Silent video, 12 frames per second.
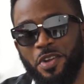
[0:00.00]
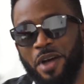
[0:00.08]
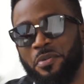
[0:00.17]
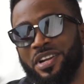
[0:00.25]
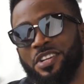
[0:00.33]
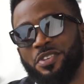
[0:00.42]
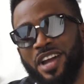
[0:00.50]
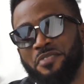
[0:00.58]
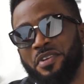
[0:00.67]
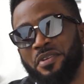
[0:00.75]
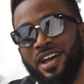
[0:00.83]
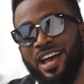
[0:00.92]
You know, I'm really
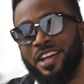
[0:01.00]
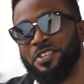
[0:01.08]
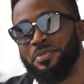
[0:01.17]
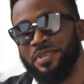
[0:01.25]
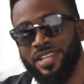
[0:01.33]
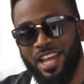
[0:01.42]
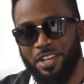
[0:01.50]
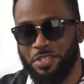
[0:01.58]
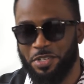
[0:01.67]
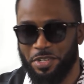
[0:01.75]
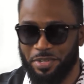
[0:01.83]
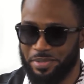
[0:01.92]
trying very hard to be
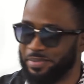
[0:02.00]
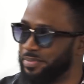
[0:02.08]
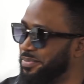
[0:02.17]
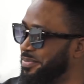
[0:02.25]
nice to you.